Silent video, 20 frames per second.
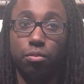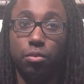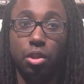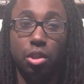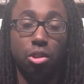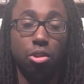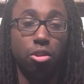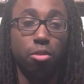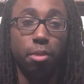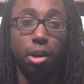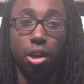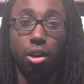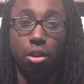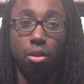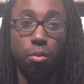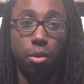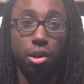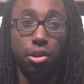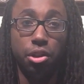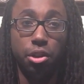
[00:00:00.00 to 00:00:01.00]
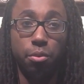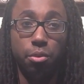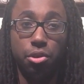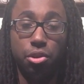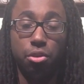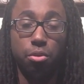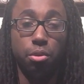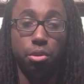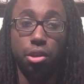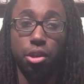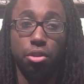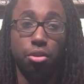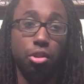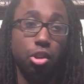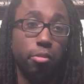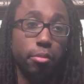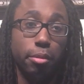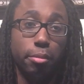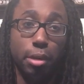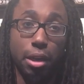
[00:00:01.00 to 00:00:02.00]
nobody gonna want to deal with you, and then you're
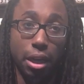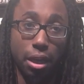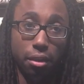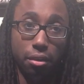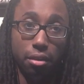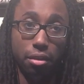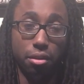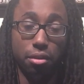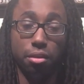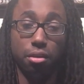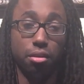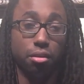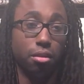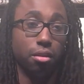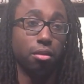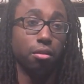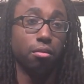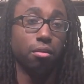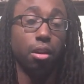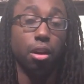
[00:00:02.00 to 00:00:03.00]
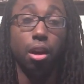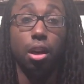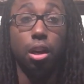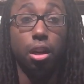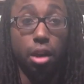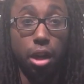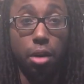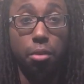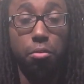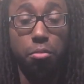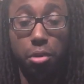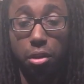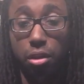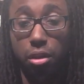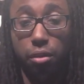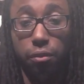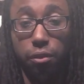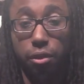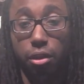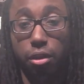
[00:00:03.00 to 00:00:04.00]
gonna be blacklisted. So, and I would
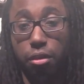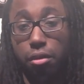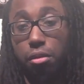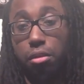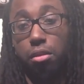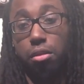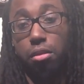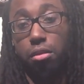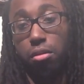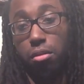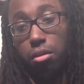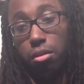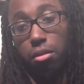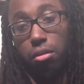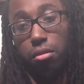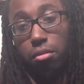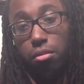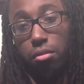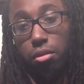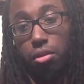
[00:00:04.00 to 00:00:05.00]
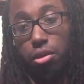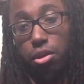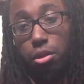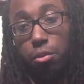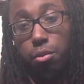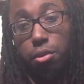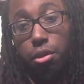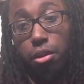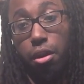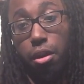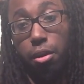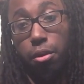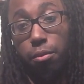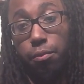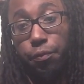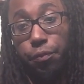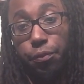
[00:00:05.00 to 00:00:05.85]
believe her because she would know.